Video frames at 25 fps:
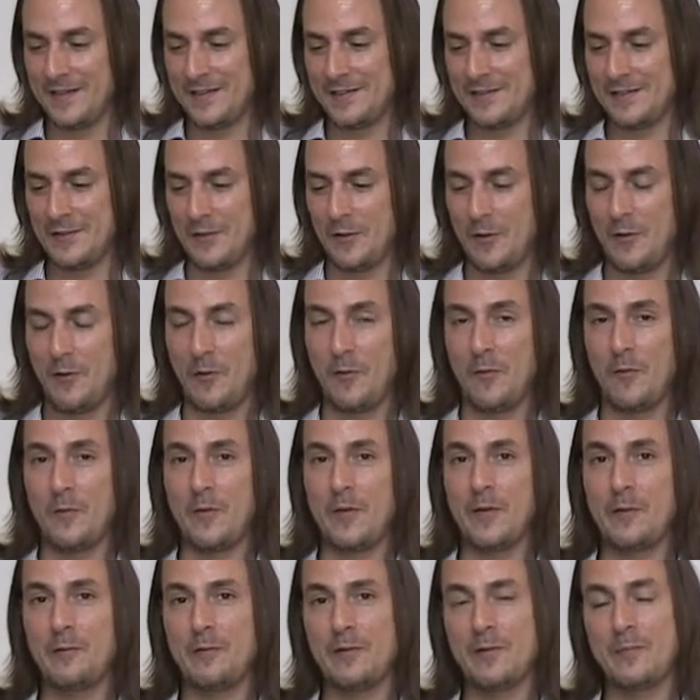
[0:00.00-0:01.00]
So
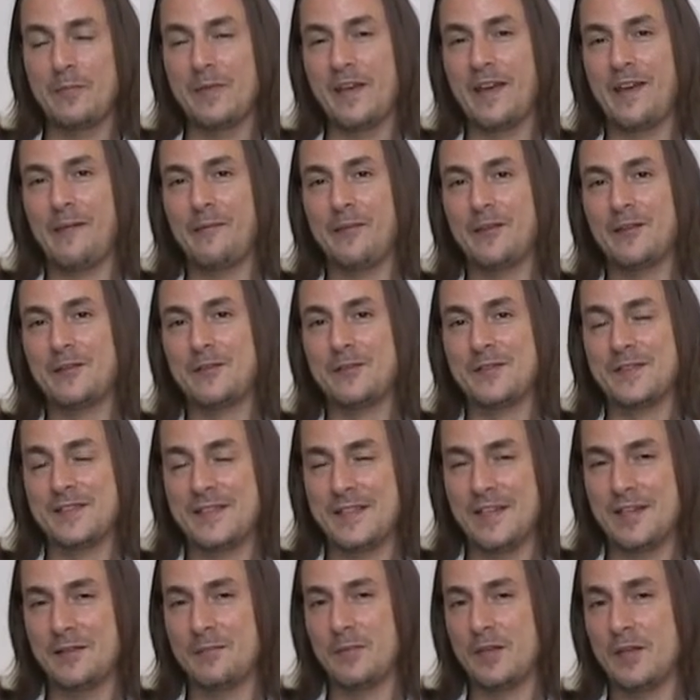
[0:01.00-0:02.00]
you wouldn't be able to
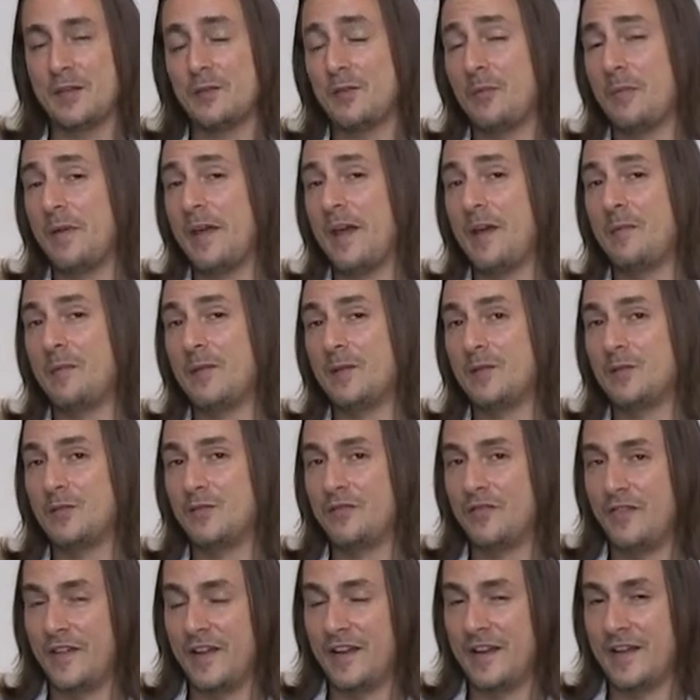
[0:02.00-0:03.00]
see it, but you'd be able to
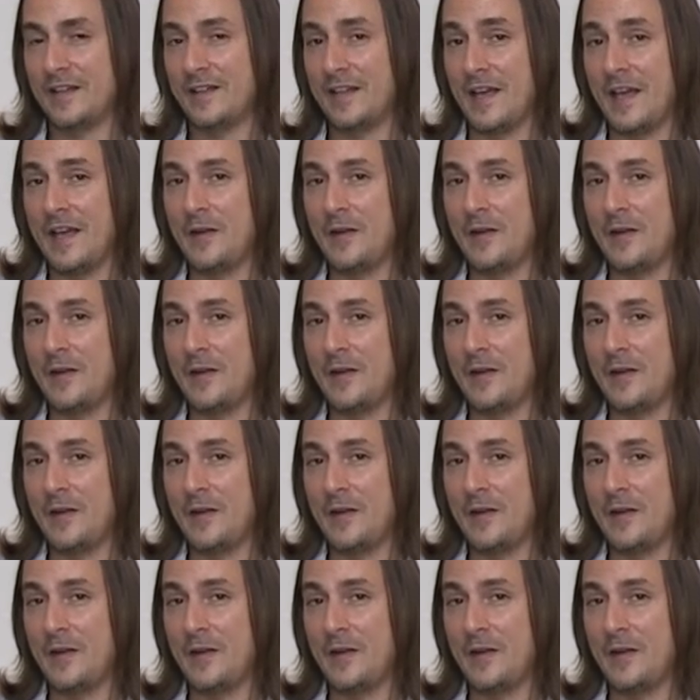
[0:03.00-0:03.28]
feel it.